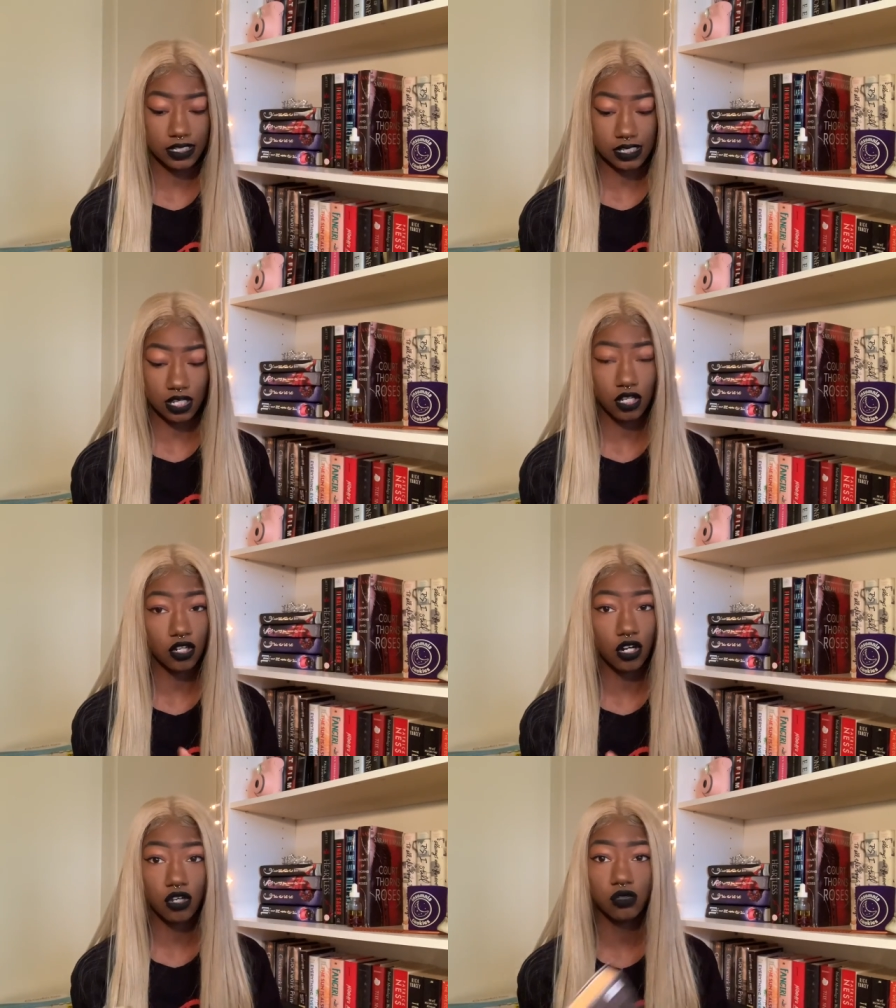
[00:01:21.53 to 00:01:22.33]
It's like a
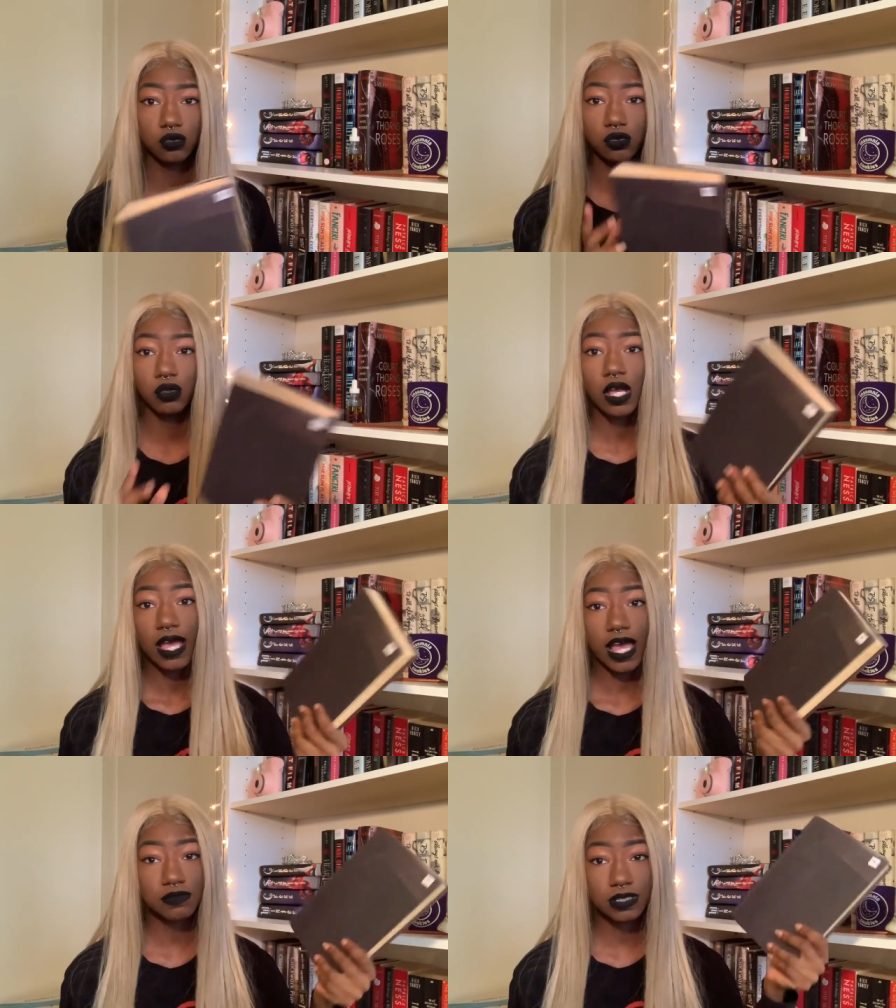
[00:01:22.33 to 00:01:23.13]
girl who
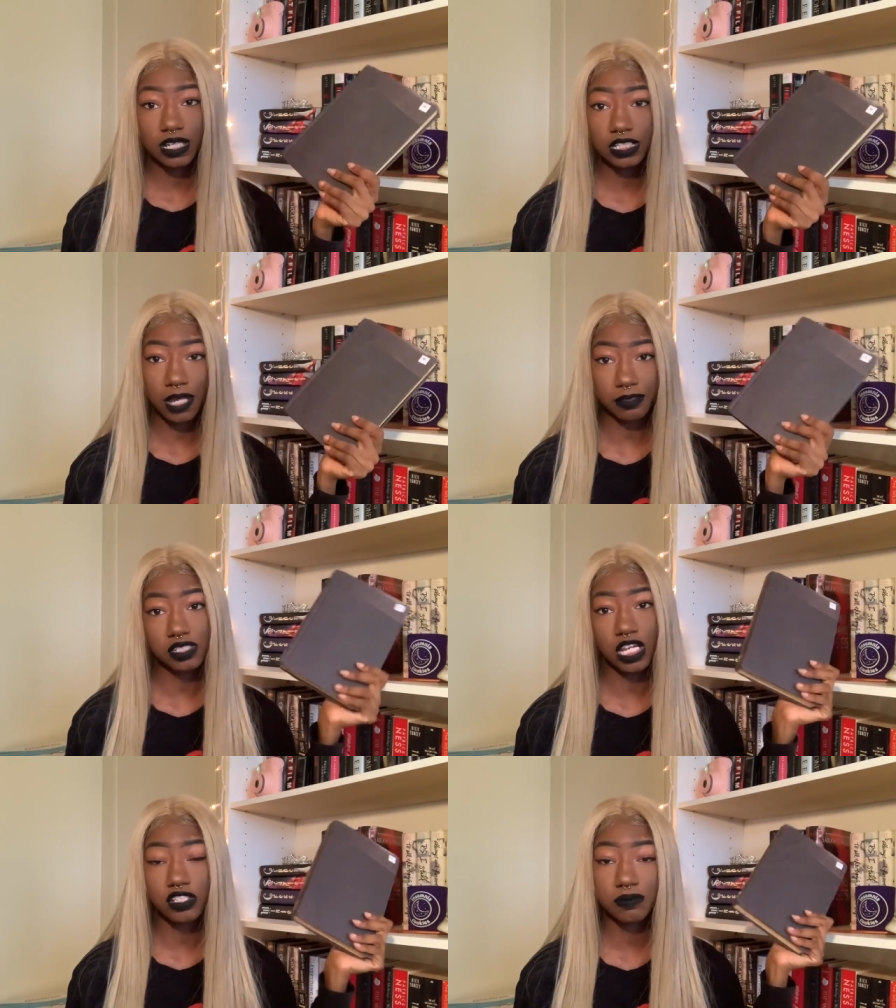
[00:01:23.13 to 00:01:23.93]
has been kidnapped and
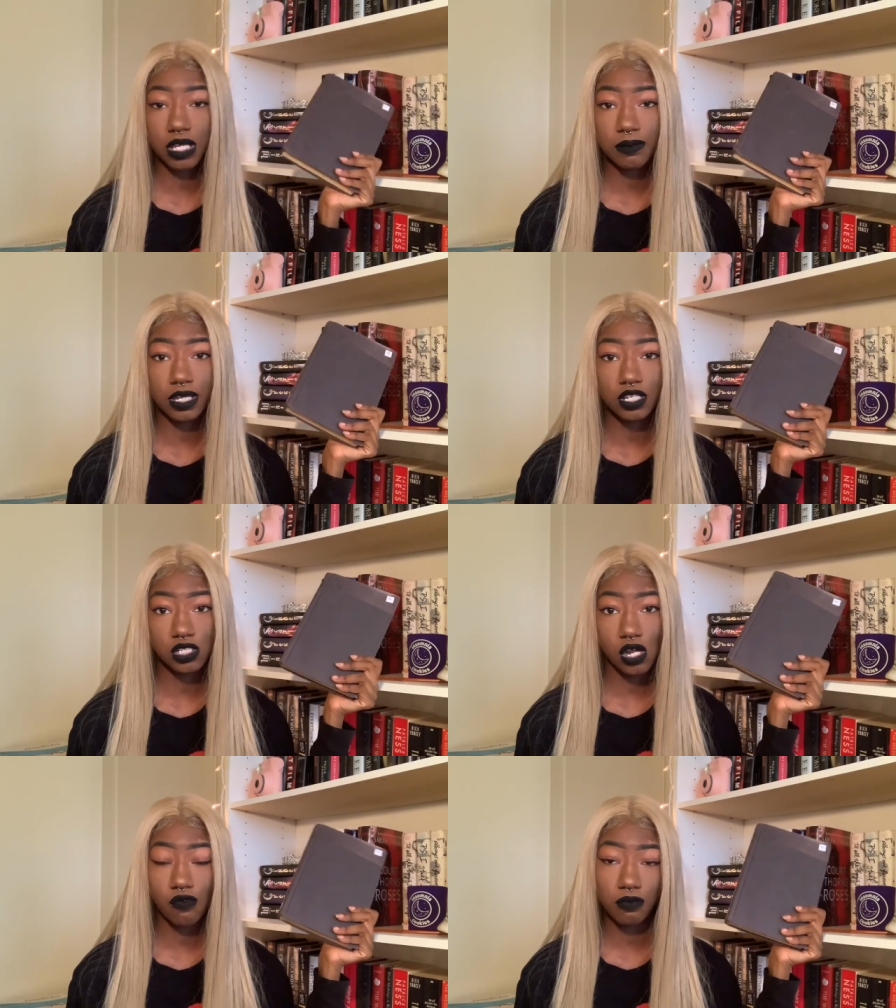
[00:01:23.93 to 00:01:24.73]
she has a baby. And
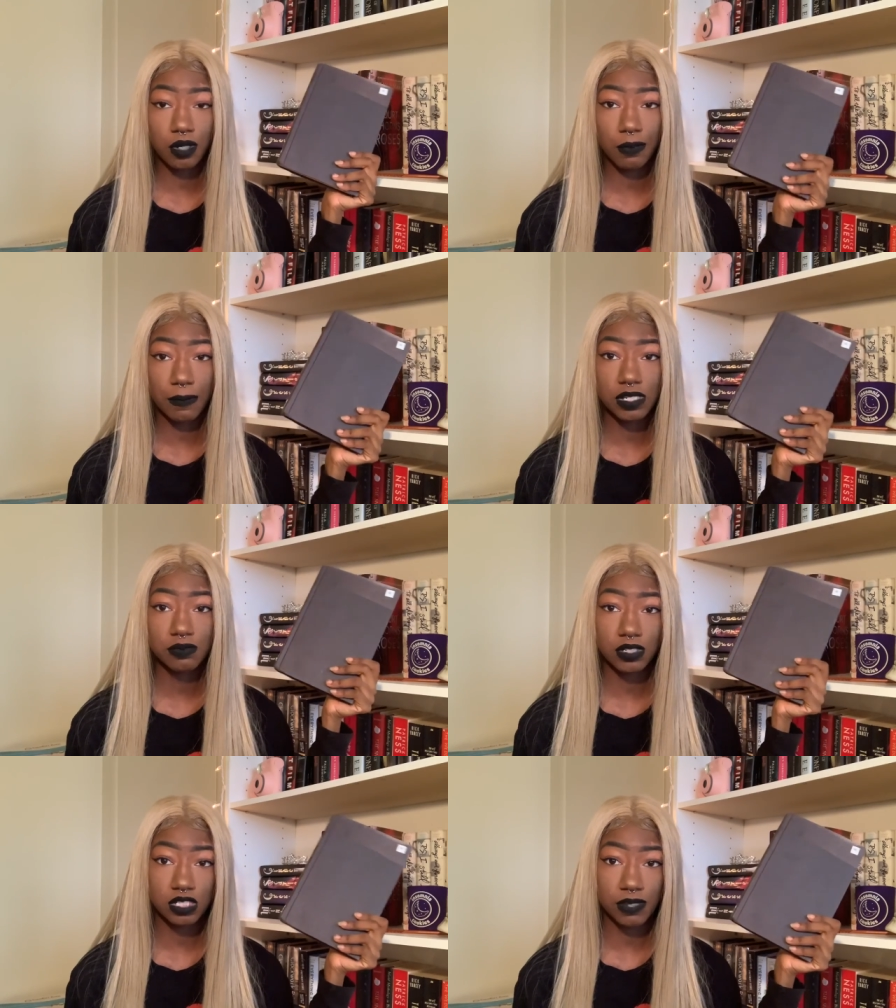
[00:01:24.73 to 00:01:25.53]
it's told from the baby's
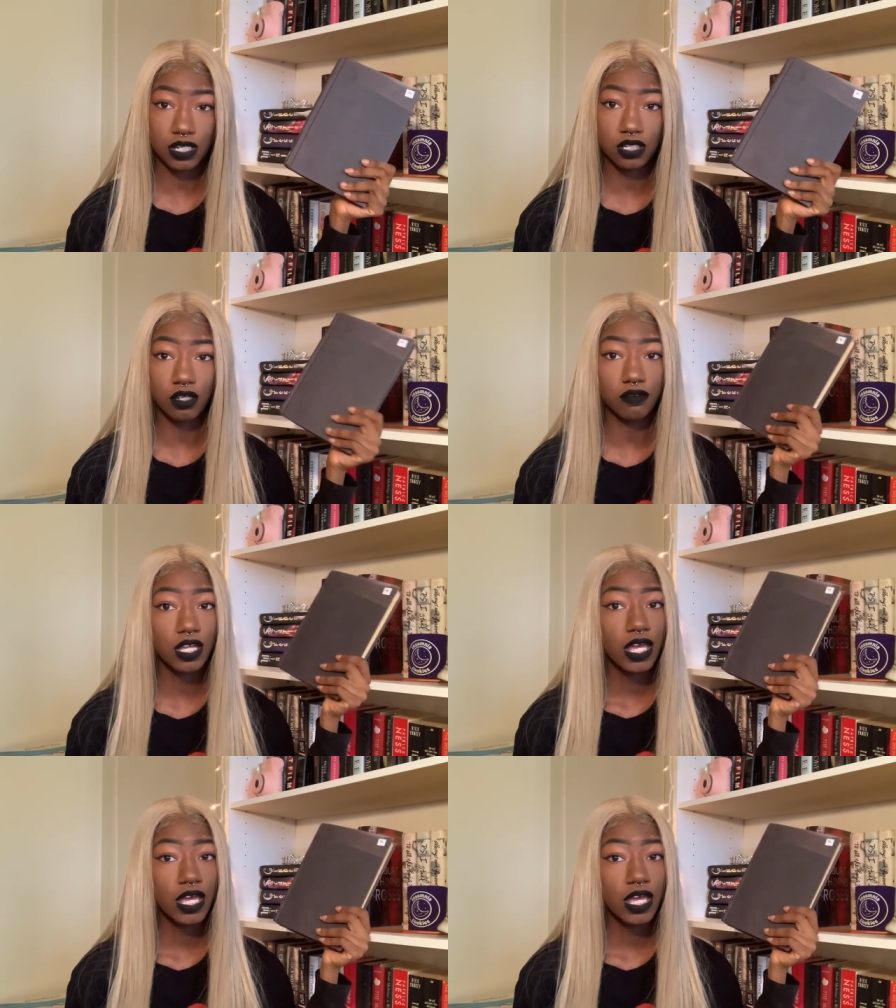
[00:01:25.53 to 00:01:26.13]
perspective.